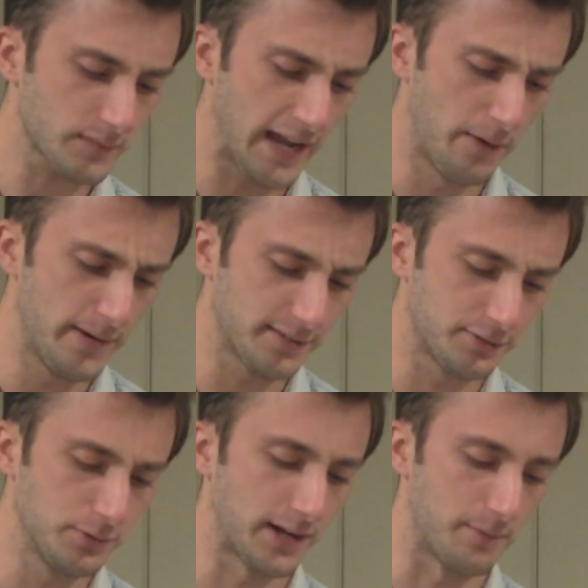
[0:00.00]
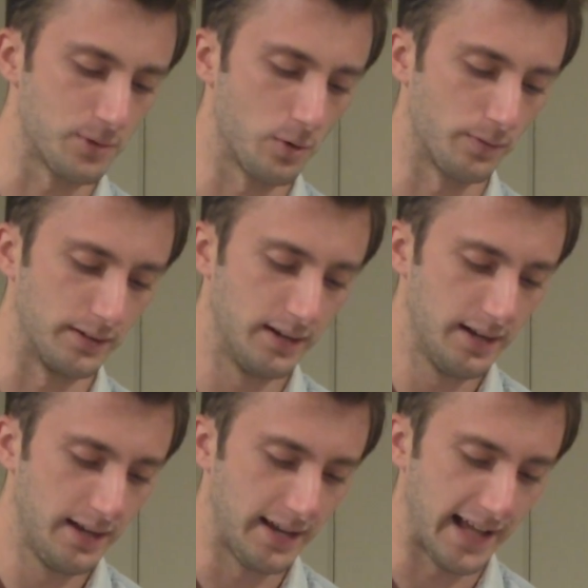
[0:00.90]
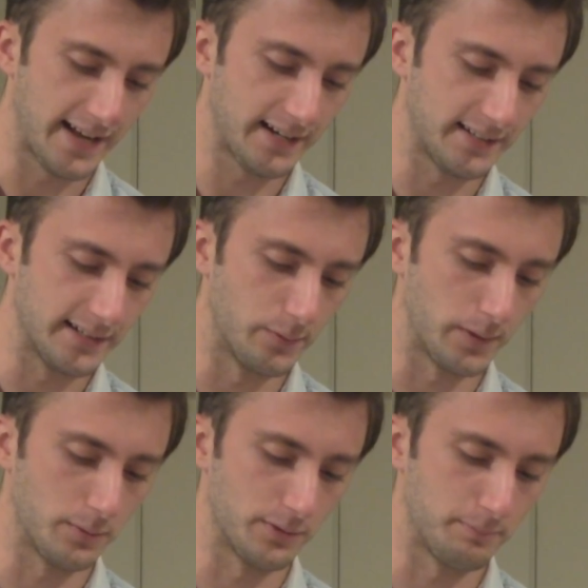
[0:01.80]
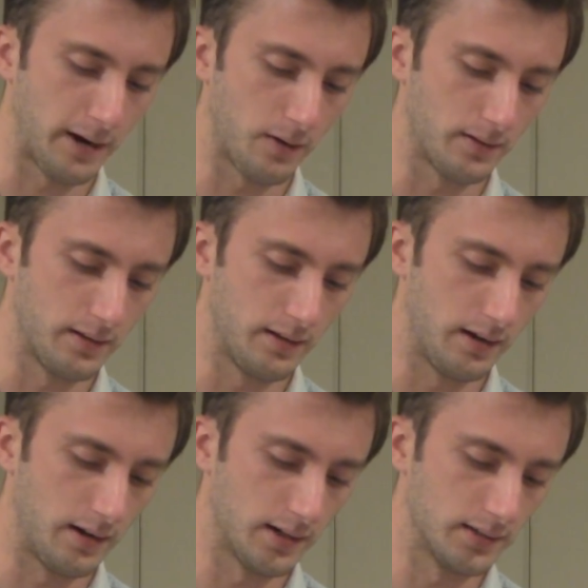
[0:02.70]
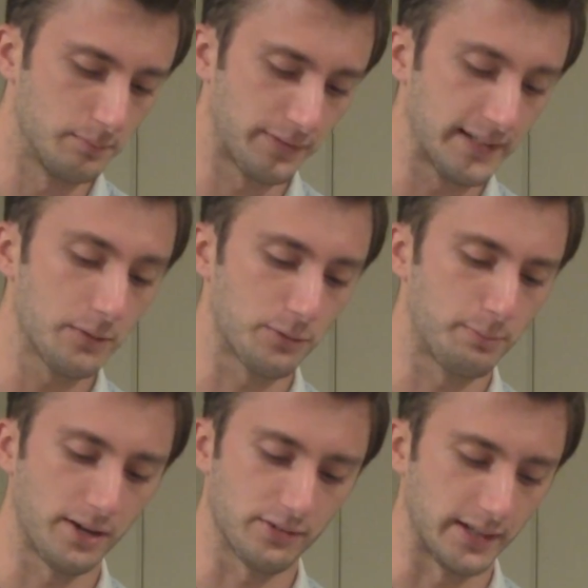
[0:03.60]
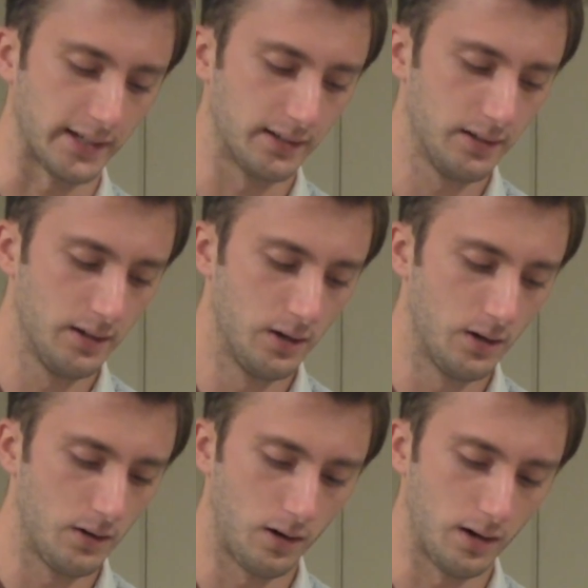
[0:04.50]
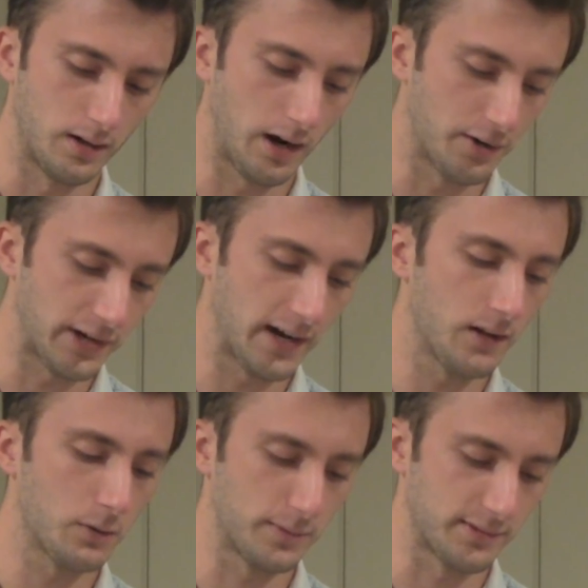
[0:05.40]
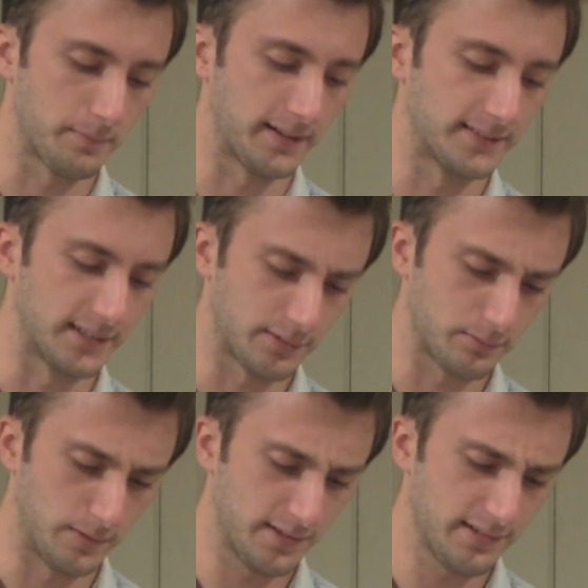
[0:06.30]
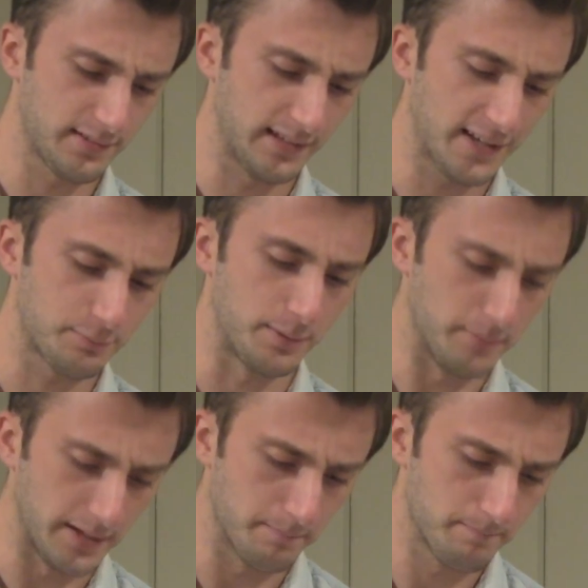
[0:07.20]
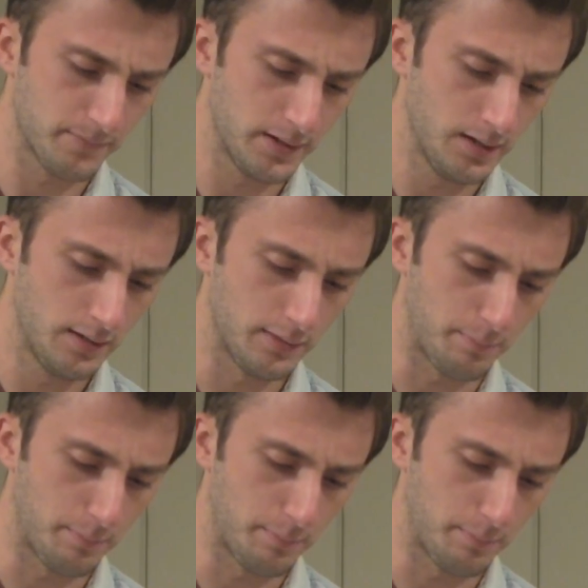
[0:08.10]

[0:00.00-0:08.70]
I read it 2 times over and had an idea of what it was about, but the end was puzzling. Our dialogue went something like this. What does this last bit mean? The